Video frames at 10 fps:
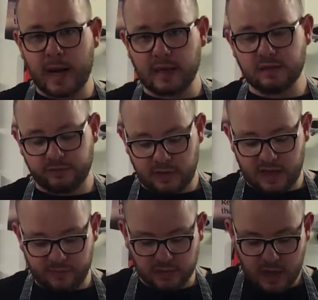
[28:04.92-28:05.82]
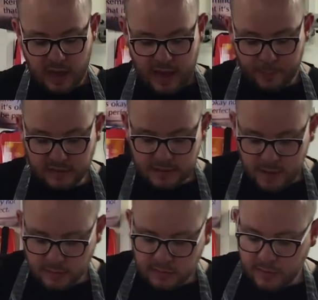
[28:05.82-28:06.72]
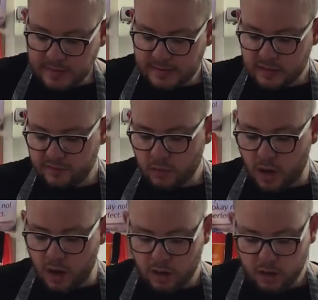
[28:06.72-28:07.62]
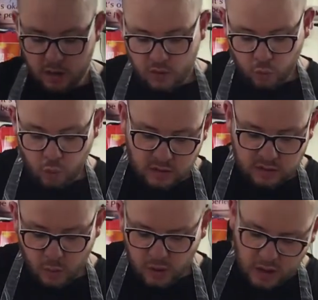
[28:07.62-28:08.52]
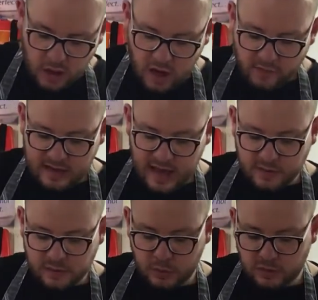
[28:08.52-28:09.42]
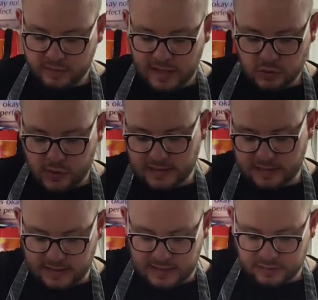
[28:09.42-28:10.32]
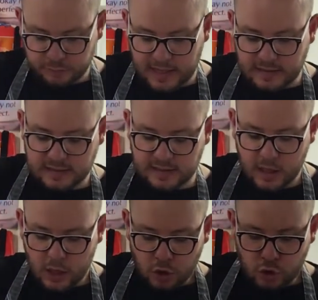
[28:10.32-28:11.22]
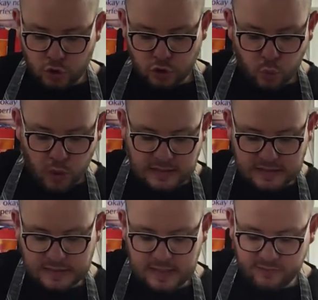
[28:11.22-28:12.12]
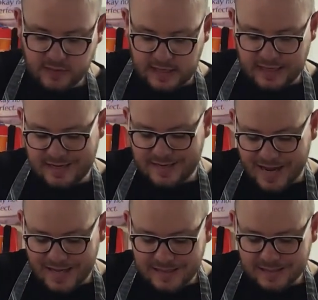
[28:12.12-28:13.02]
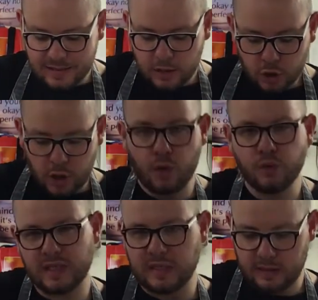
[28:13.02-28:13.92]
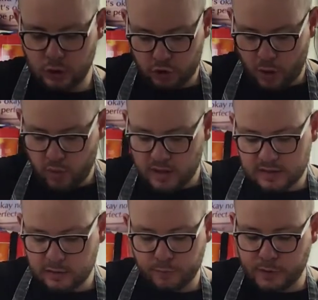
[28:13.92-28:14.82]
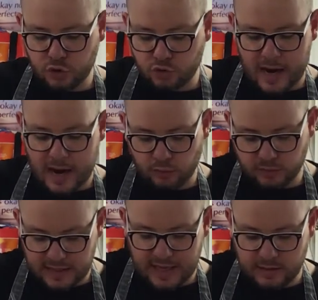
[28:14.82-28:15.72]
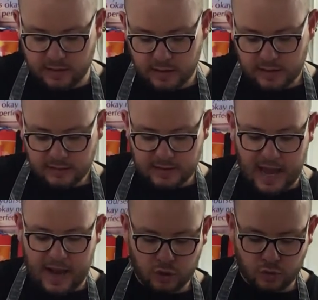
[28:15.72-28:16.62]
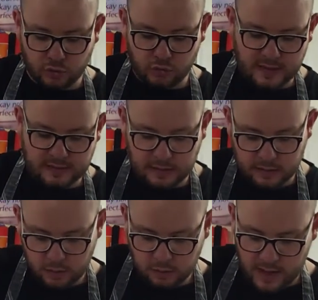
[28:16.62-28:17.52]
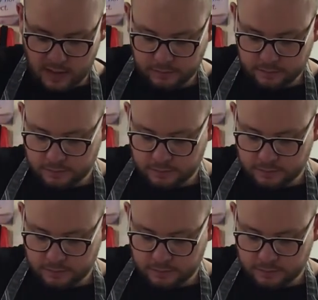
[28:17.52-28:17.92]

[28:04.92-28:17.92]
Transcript: balance of flavours. And with the amount of ingredients that you've got, 1 to 1.5 tablespoons of that dressing is plenty. You just want it to give it a nice coating. You don't want it to be drowned in the actual dressing, okay?